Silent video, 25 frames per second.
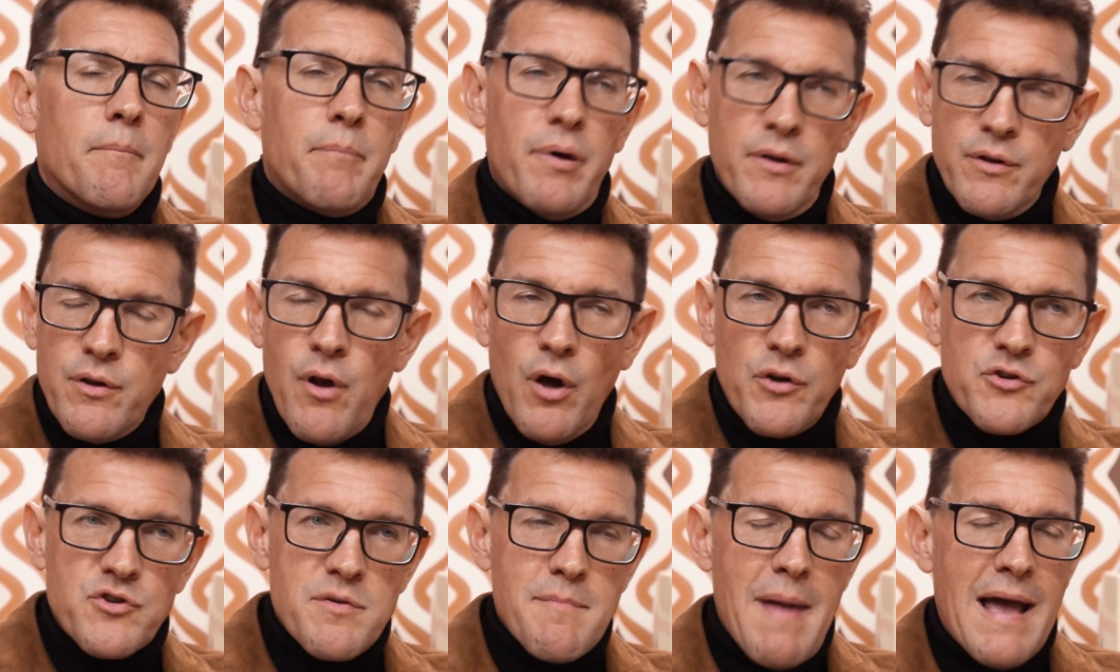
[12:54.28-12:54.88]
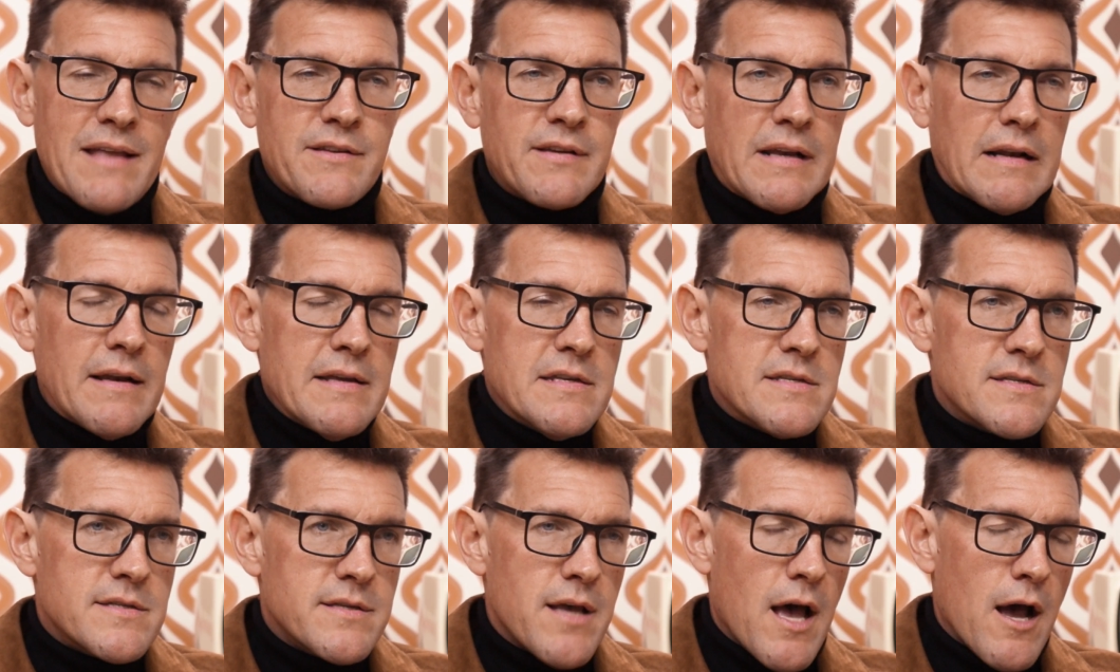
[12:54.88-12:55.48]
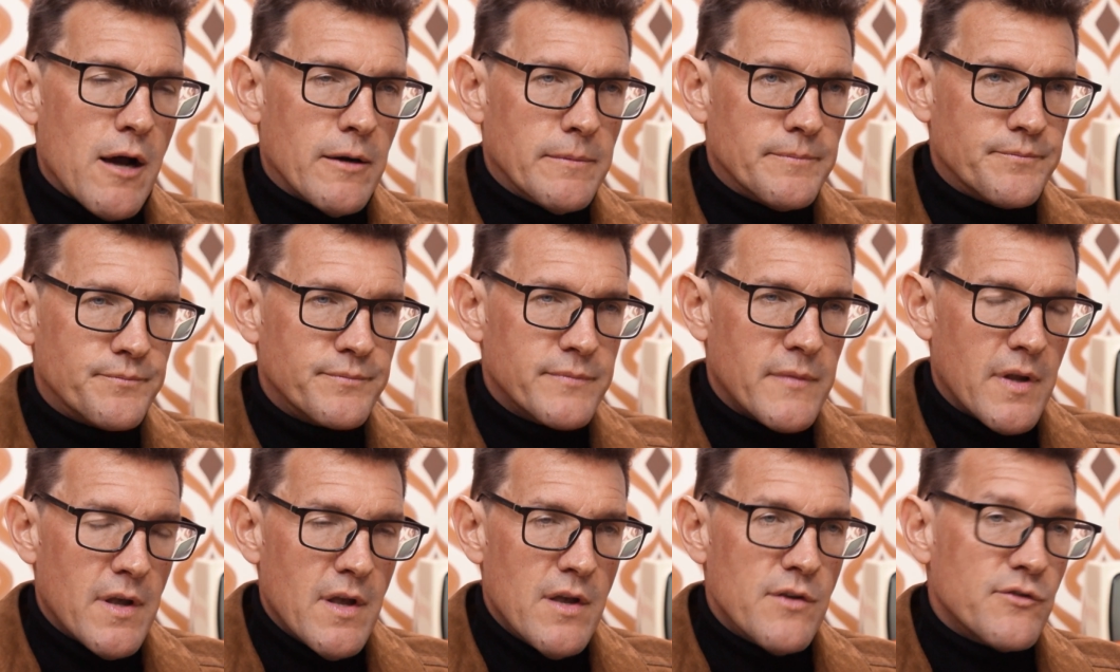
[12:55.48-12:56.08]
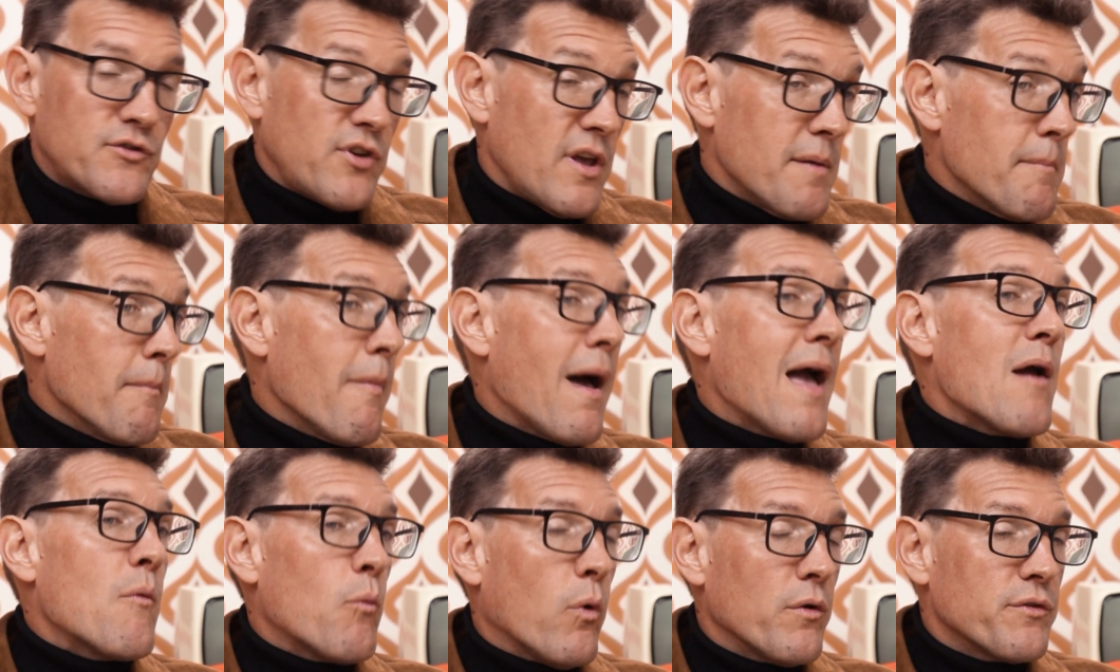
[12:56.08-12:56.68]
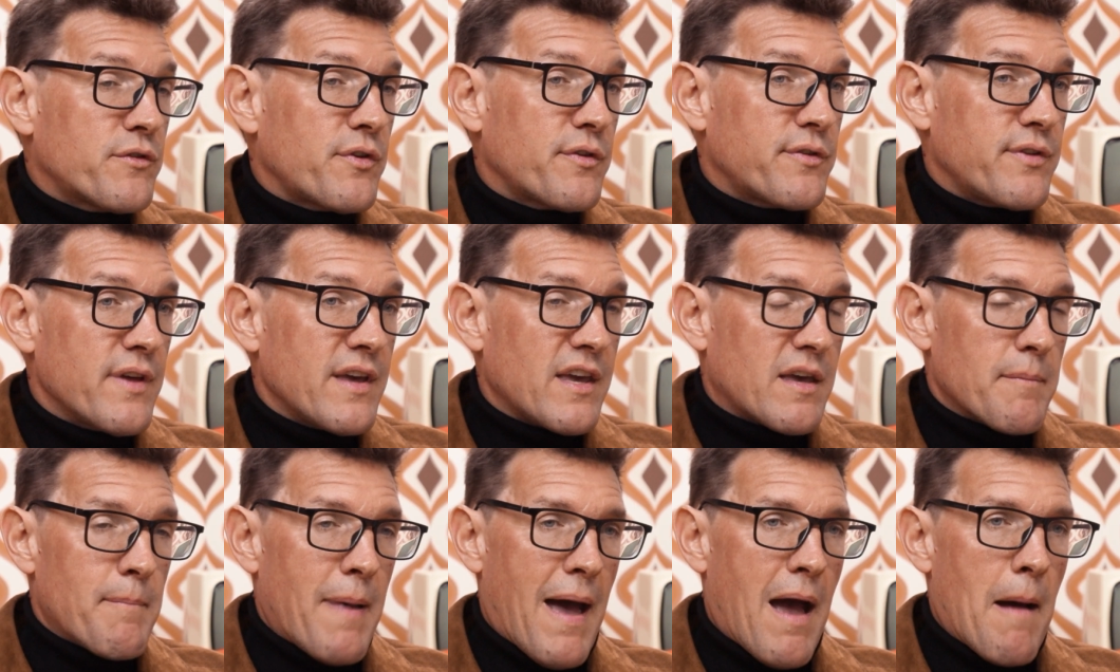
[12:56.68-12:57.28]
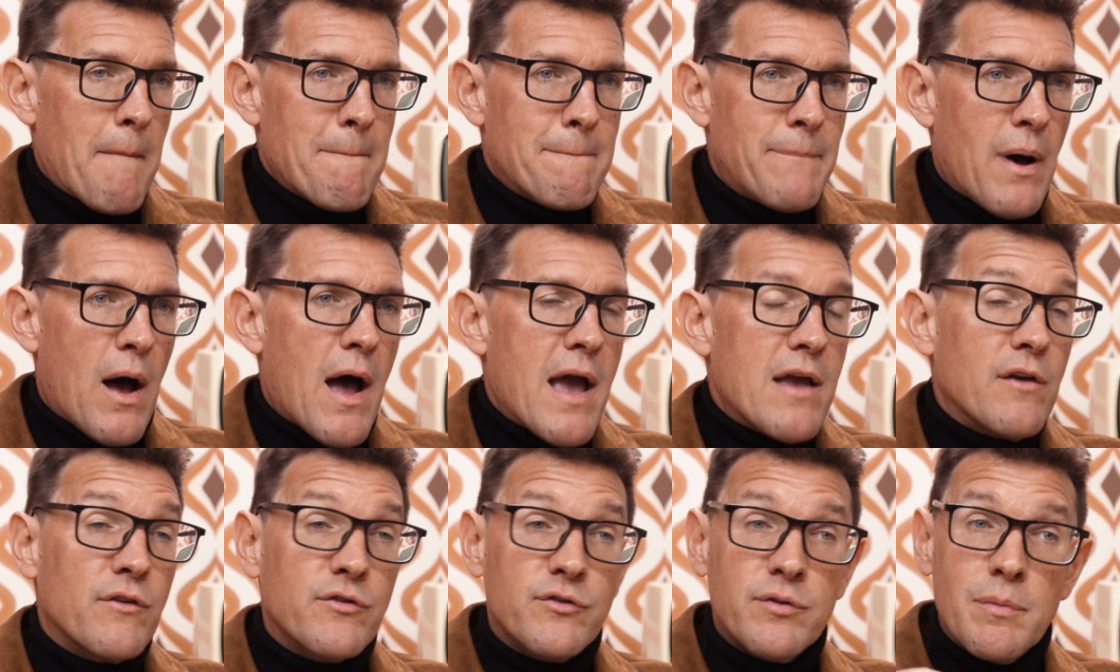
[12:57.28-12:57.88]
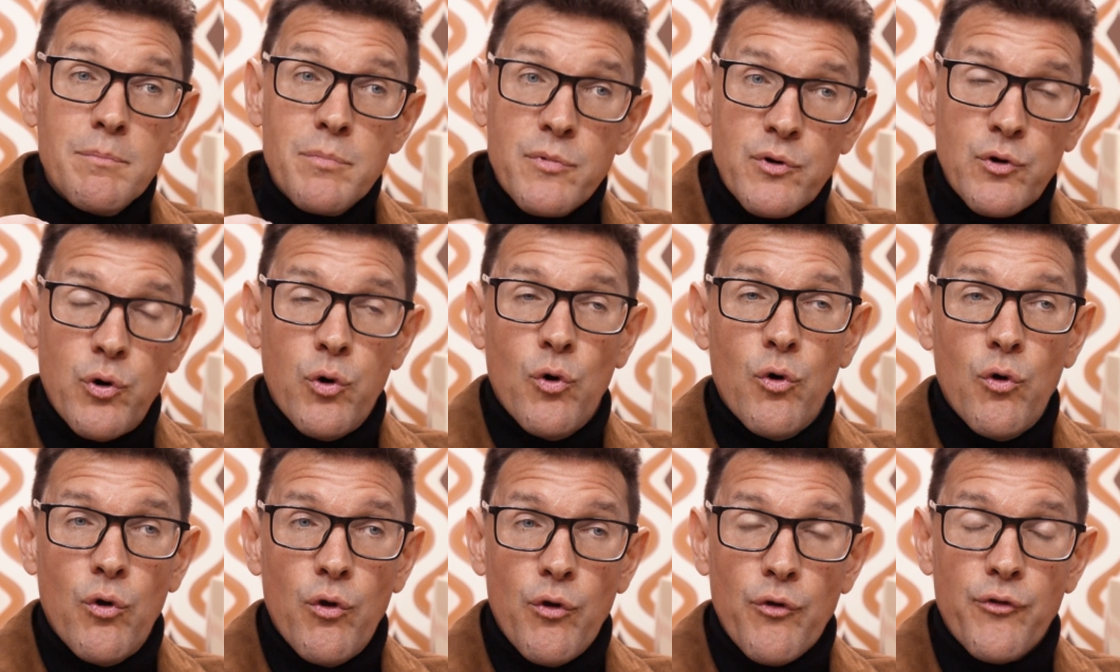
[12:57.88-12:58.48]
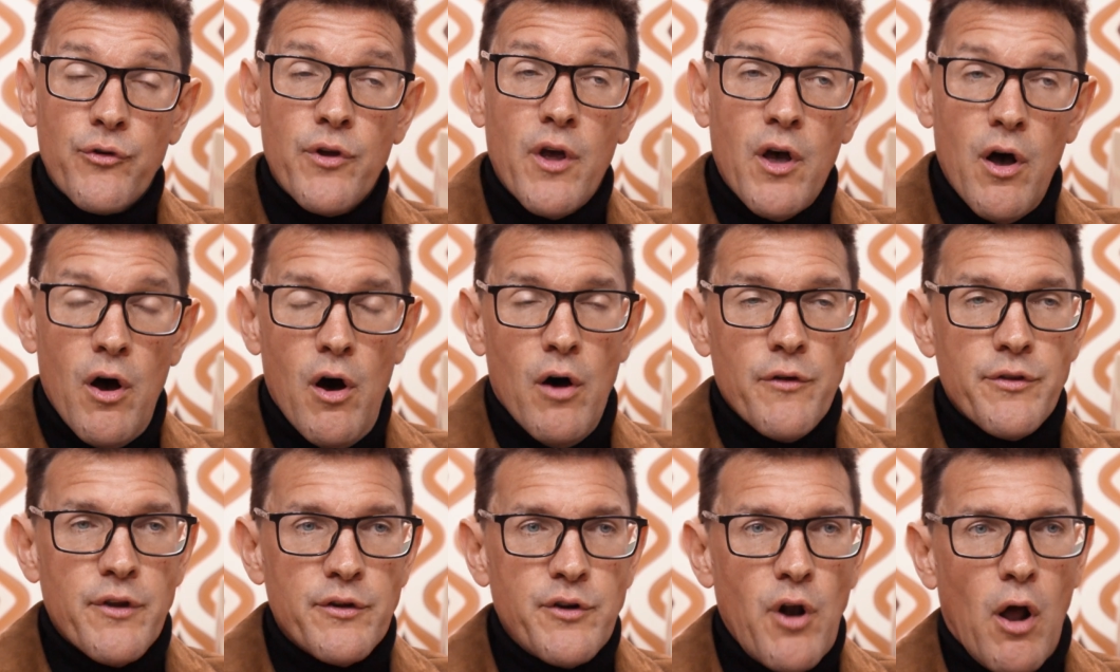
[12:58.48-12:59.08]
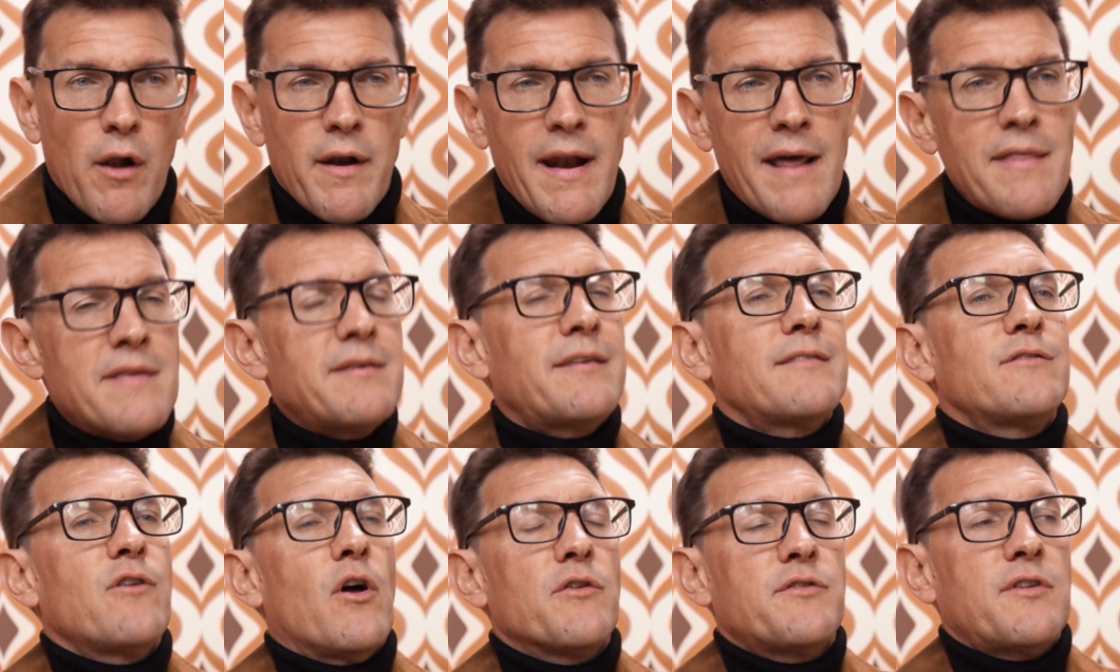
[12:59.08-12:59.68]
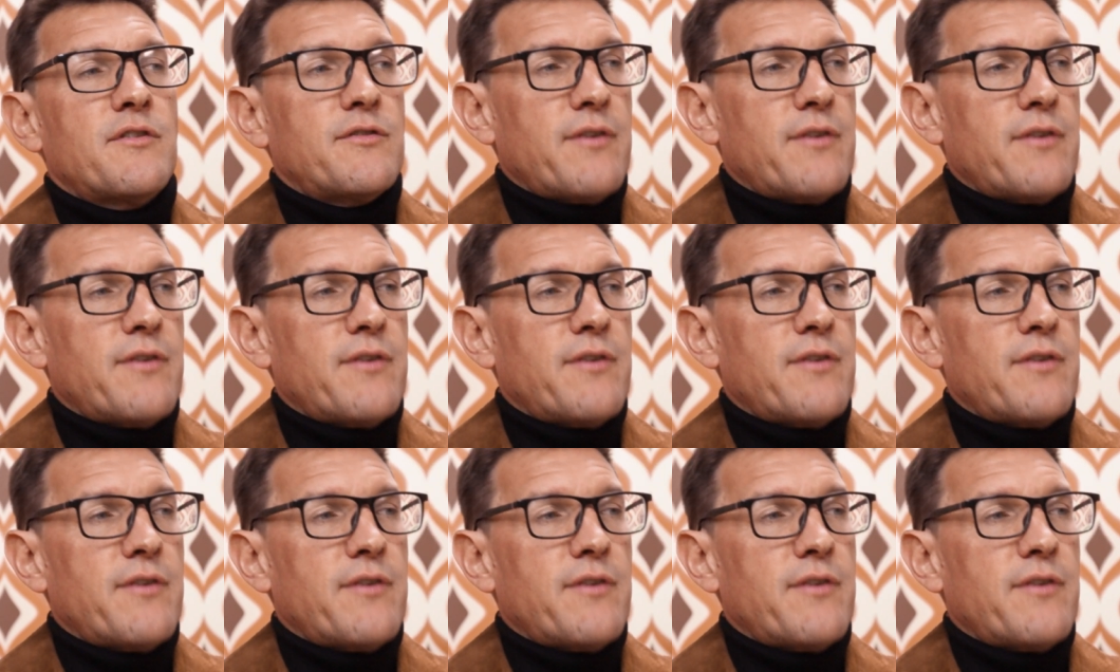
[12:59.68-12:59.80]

but not dramatically so. So you might want to think about buying some calls on the dollar. Now, this is not to